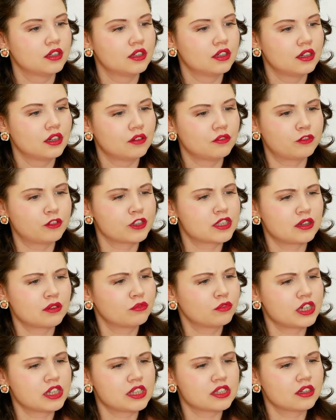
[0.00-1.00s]
for some
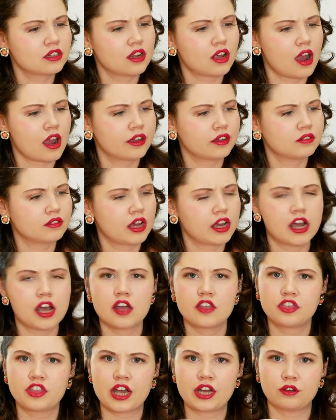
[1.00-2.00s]
reason I, I heard
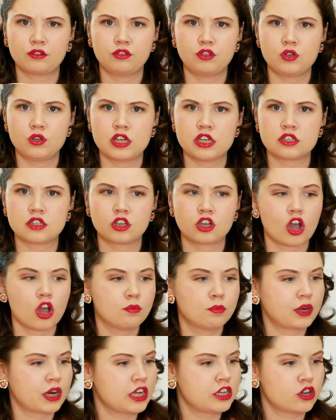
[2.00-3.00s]
that a few years ago but
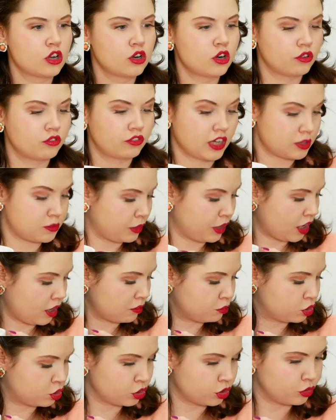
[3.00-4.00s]
i don't know if that's become
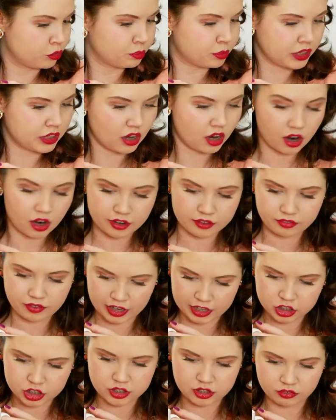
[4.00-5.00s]
true but i've
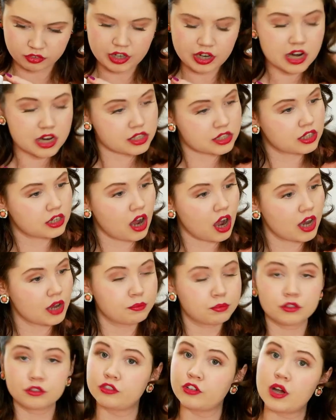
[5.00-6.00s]
actually realized that i
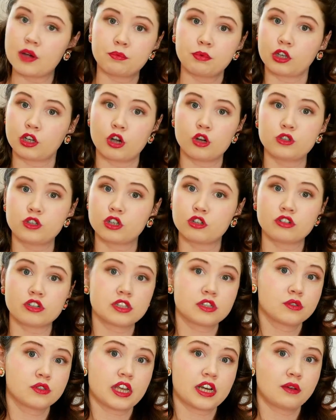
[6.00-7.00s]
prefer preciosa
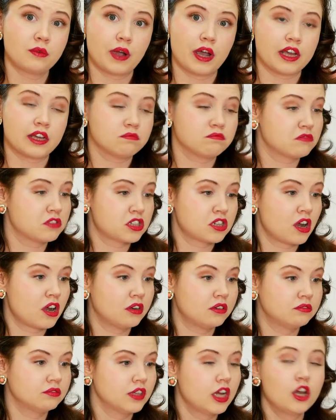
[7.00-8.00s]
crystals anyway so
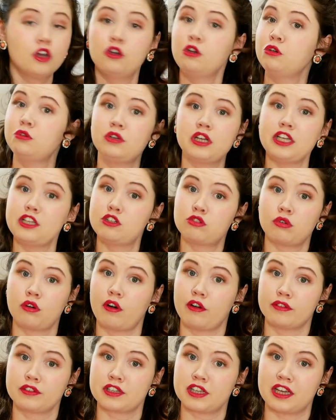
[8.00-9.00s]
who needs
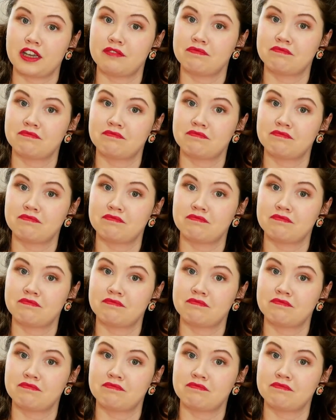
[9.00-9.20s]
swarovski